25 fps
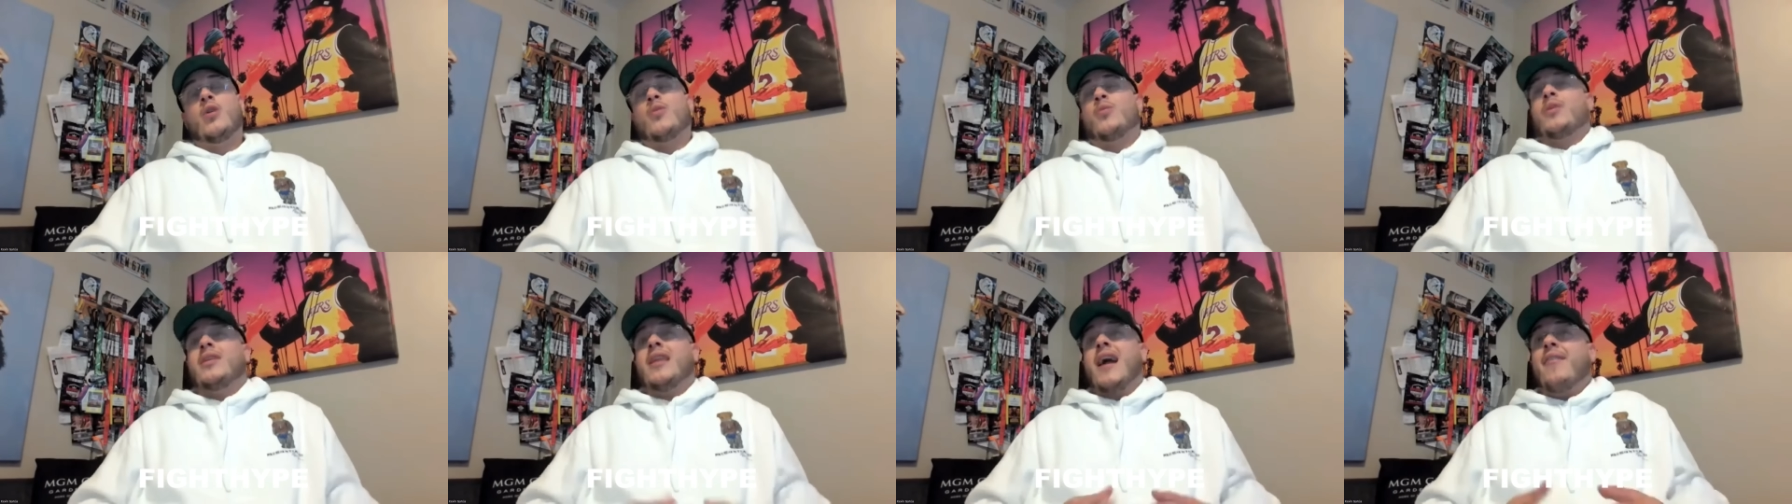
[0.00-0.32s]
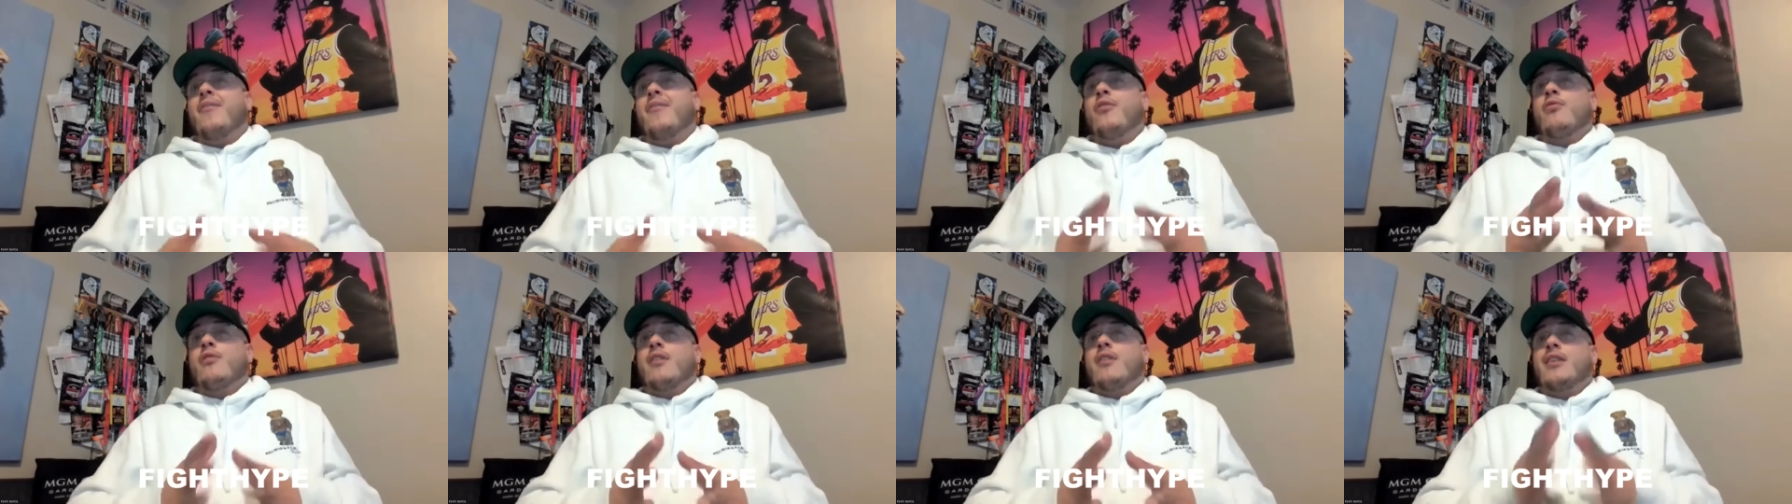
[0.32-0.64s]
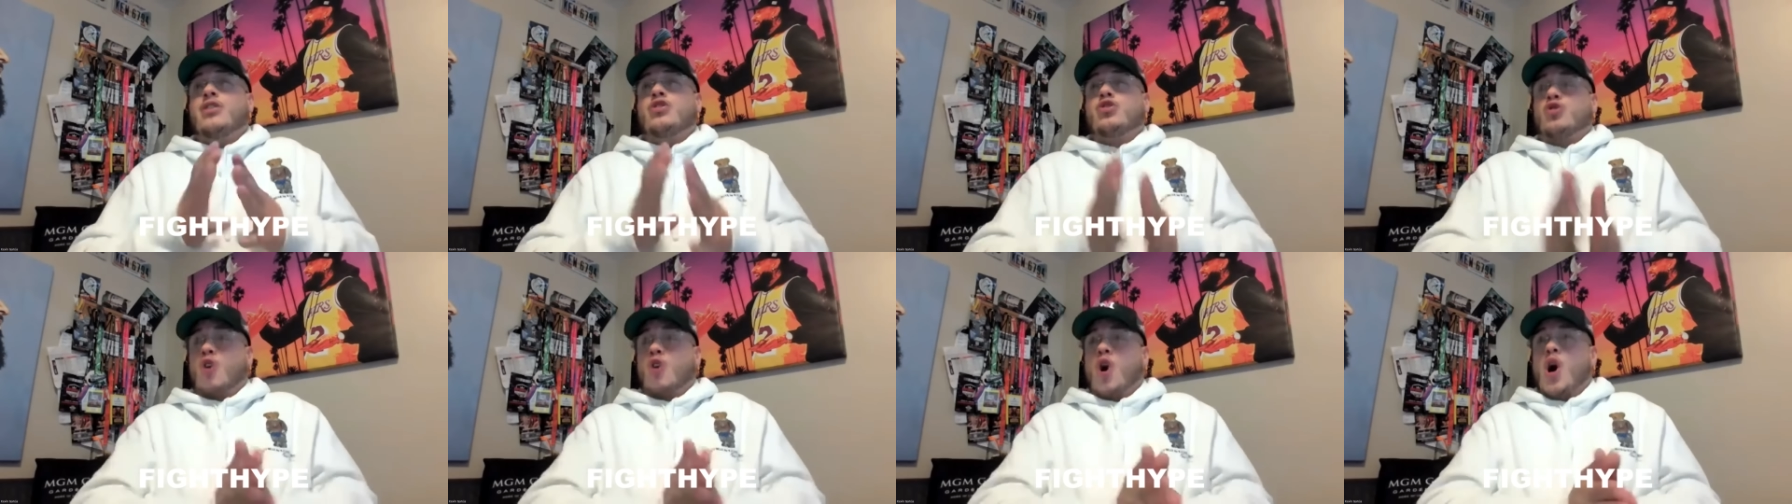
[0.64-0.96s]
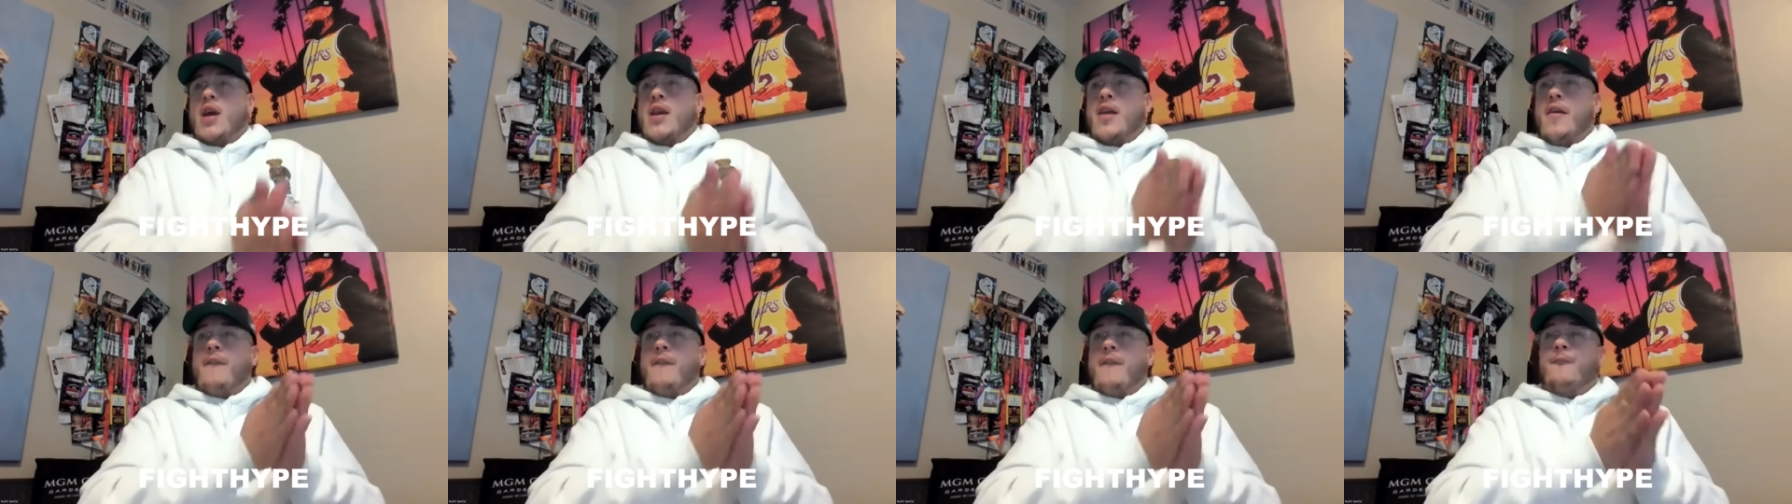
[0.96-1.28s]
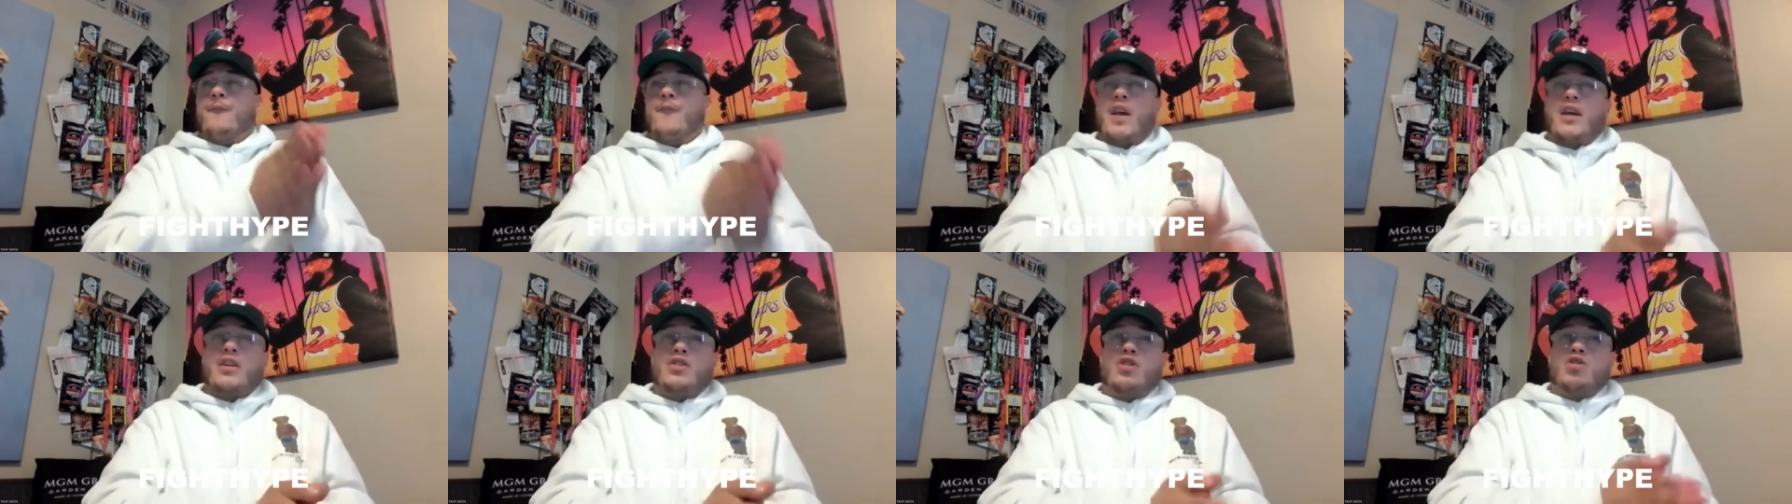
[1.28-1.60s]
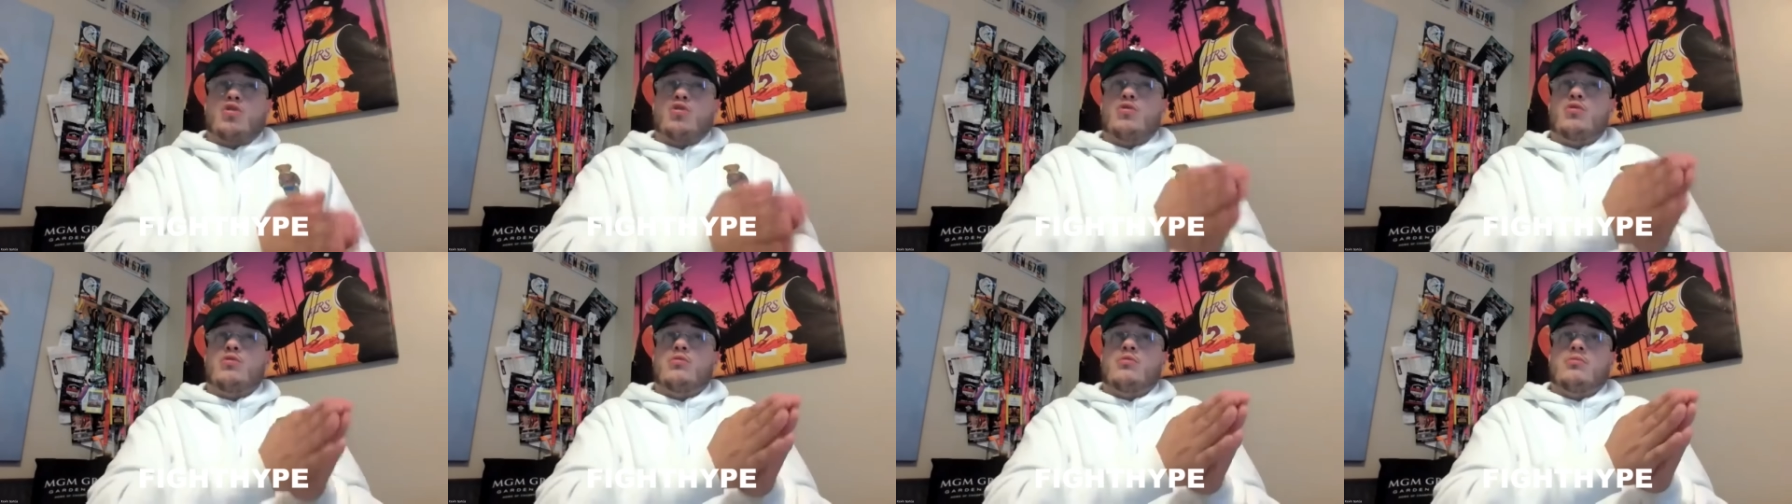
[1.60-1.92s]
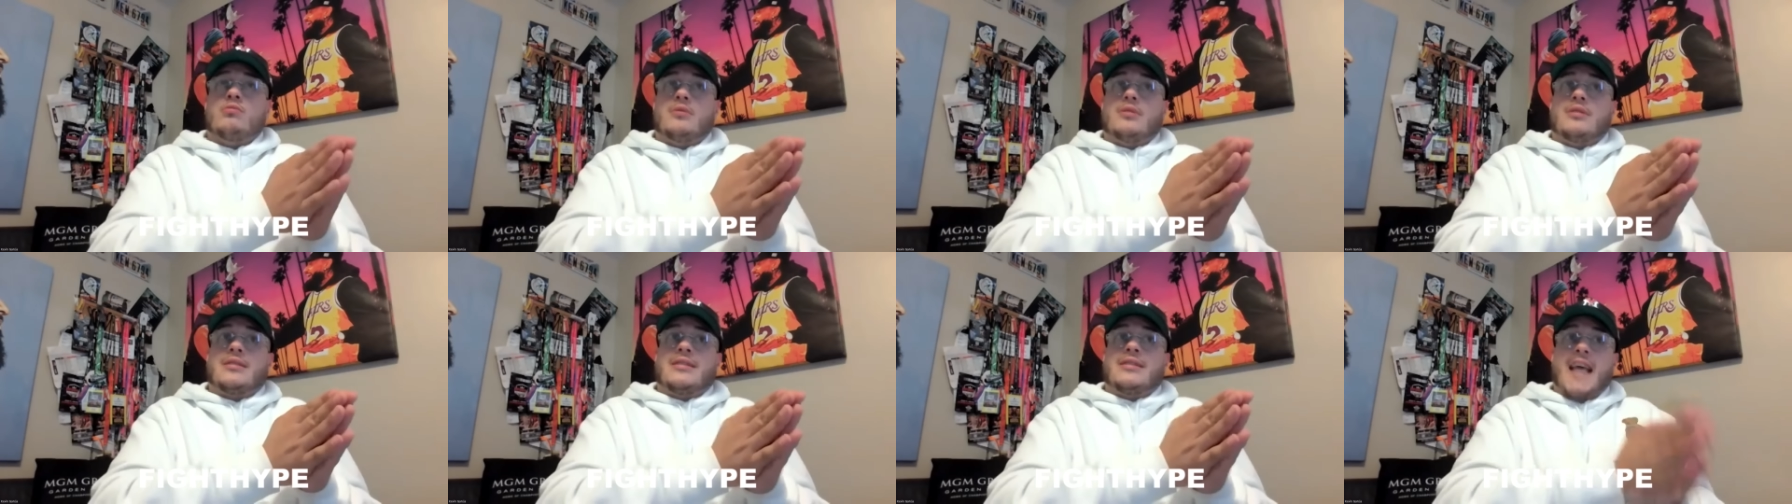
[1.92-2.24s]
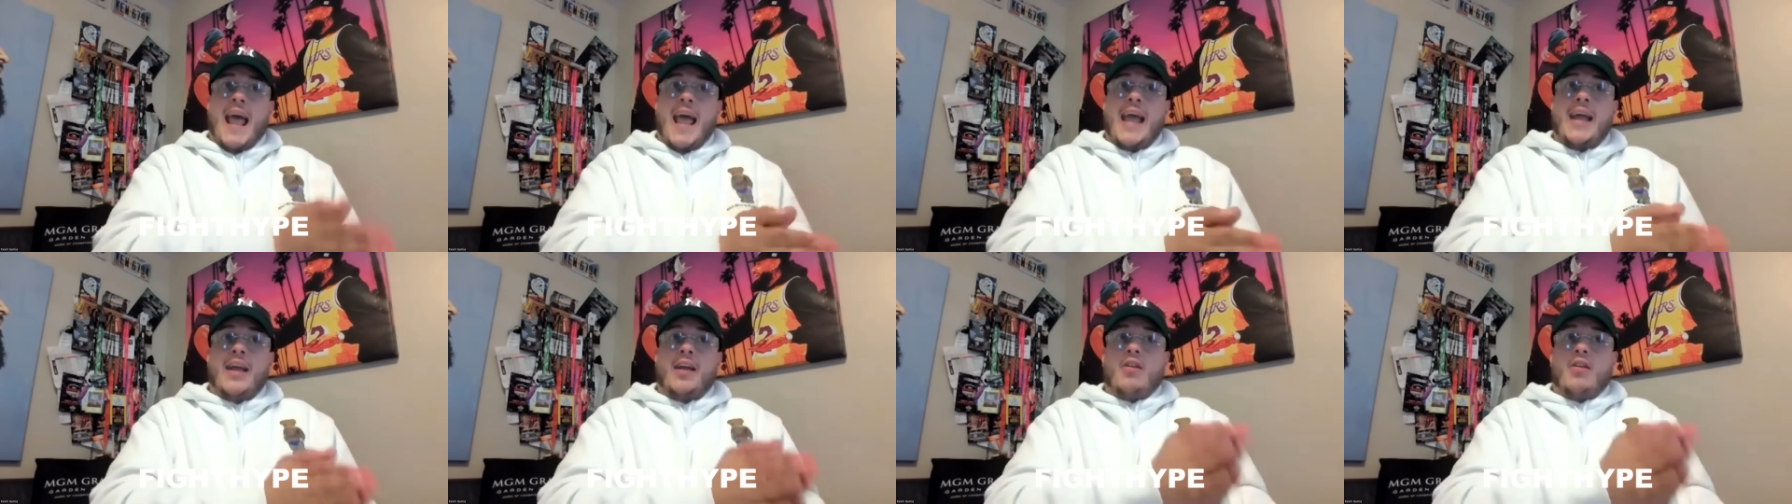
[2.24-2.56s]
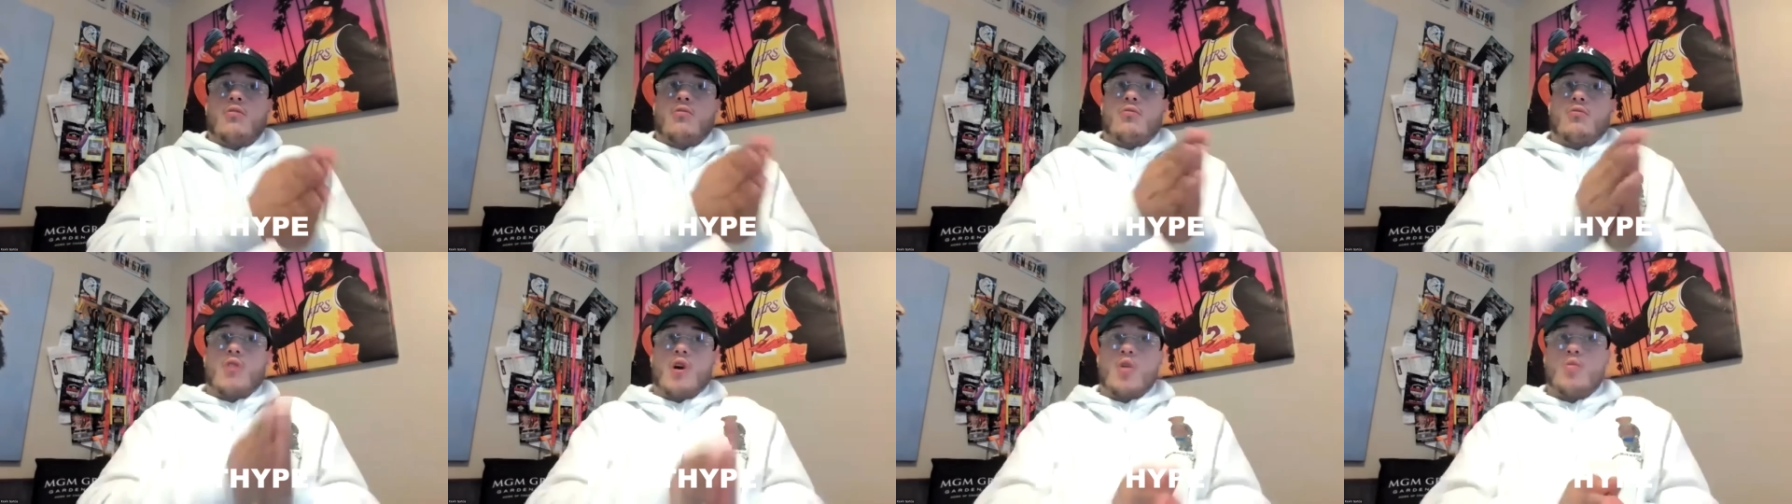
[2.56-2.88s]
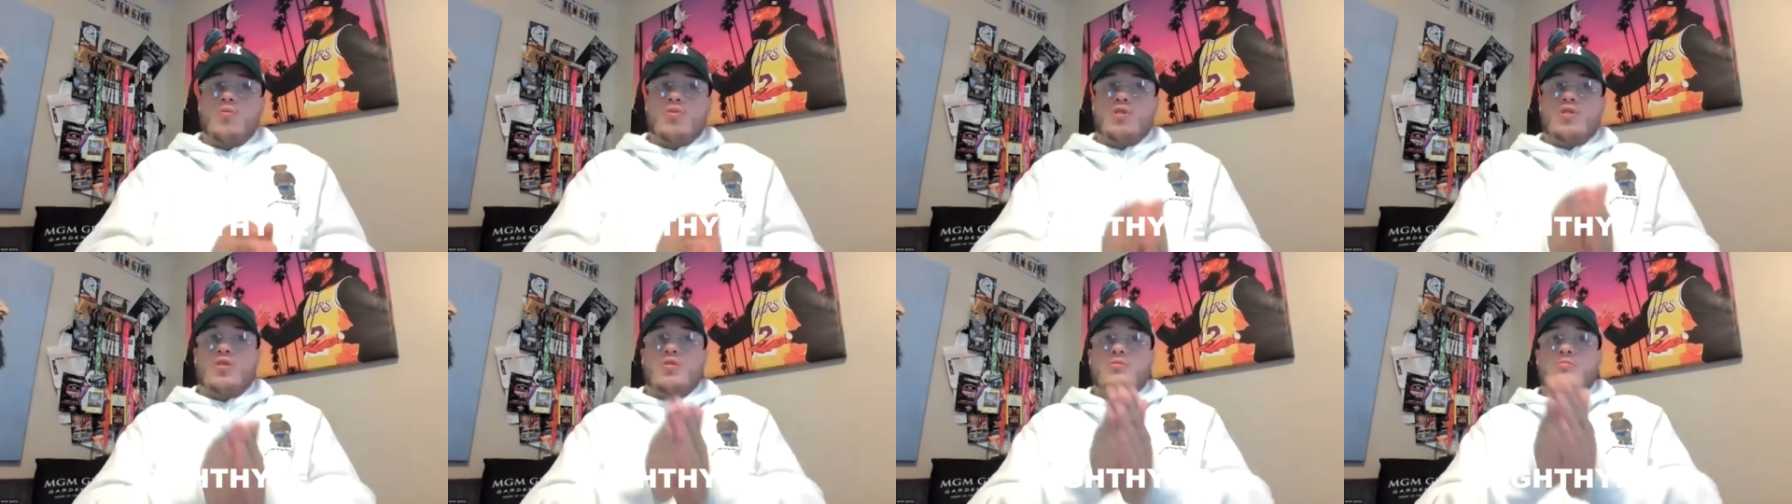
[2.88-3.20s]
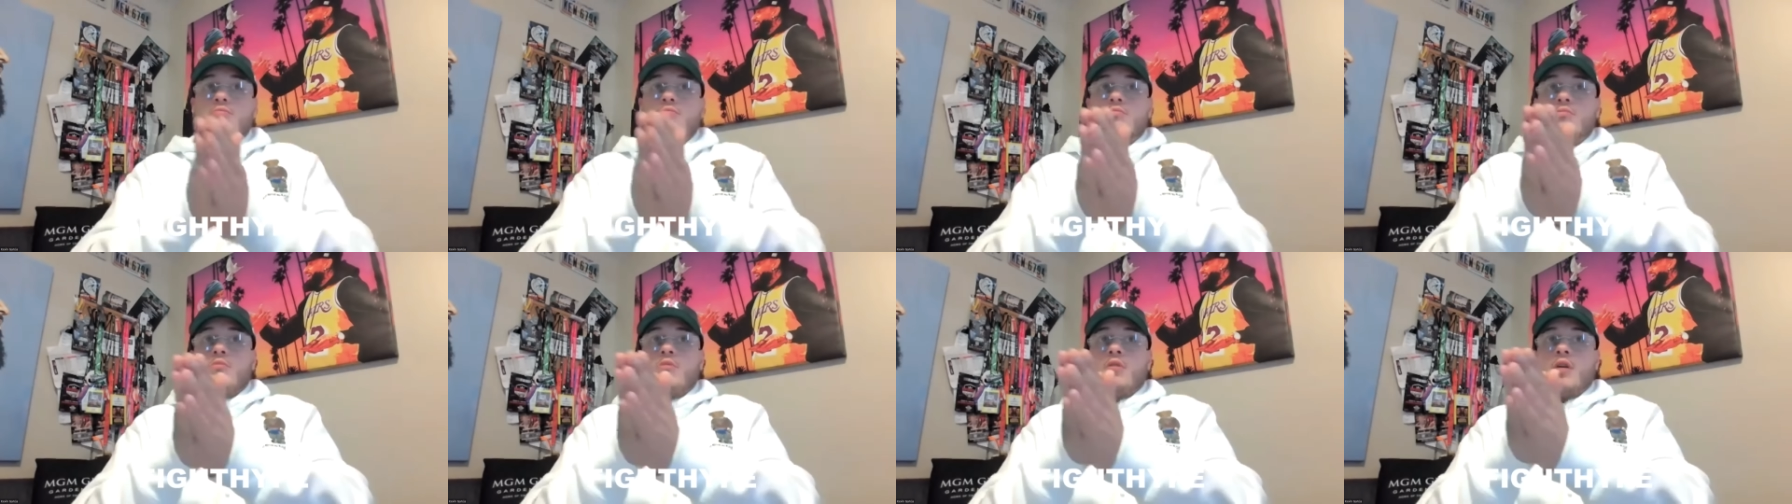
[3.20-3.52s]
We never really saw an official Tank Roach